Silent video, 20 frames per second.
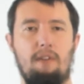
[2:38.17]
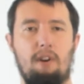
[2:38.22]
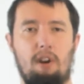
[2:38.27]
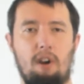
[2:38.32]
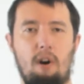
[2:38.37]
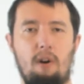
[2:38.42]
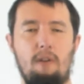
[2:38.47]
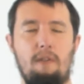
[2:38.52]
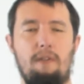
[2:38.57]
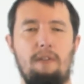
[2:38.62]
a
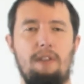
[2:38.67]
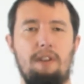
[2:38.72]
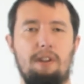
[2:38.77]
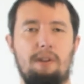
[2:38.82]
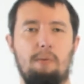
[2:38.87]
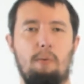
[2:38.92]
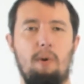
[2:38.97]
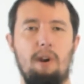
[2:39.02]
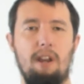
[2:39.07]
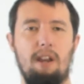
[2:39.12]
goal for
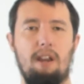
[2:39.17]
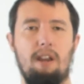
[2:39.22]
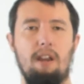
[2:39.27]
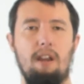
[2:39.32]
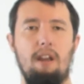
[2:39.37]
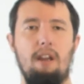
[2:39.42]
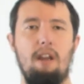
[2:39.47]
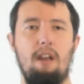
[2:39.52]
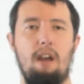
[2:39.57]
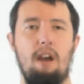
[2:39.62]
this week
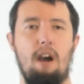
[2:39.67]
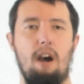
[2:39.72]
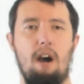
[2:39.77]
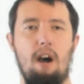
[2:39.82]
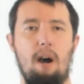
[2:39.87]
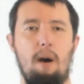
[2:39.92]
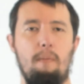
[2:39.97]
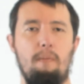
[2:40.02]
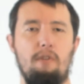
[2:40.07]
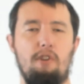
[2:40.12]

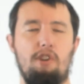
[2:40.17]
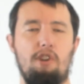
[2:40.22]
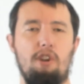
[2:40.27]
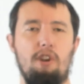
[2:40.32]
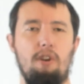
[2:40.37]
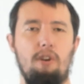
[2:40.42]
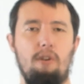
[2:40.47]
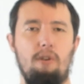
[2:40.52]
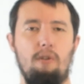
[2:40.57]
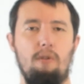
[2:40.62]

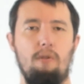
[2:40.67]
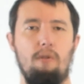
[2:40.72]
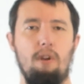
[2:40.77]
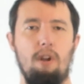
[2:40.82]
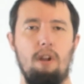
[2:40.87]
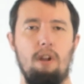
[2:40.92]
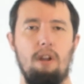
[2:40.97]
to